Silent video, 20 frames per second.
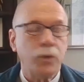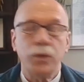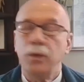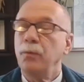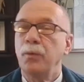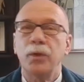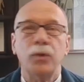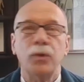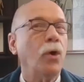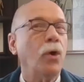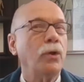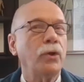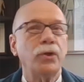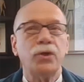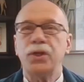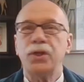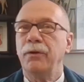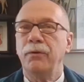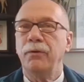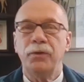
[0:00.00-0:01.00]
with all the
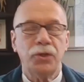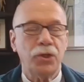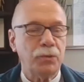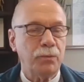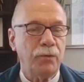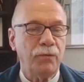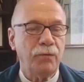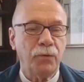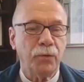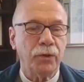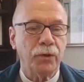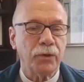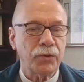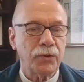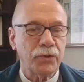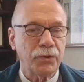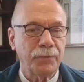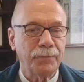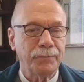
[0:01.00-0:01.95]
challenges before us.